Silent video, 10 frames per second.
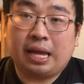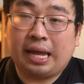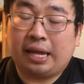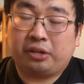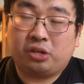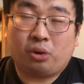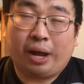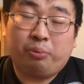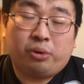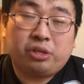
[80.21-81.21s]
And you know, I
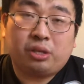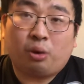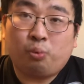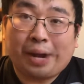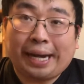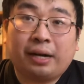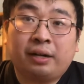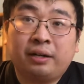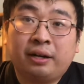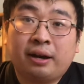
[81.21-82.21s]
wasn't
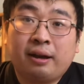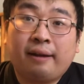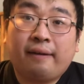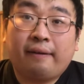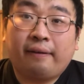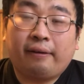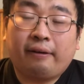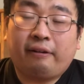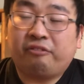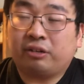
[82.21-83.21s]
aware
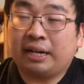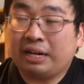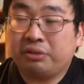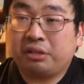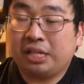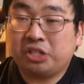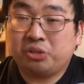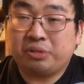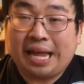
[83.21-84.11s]
of her health issues.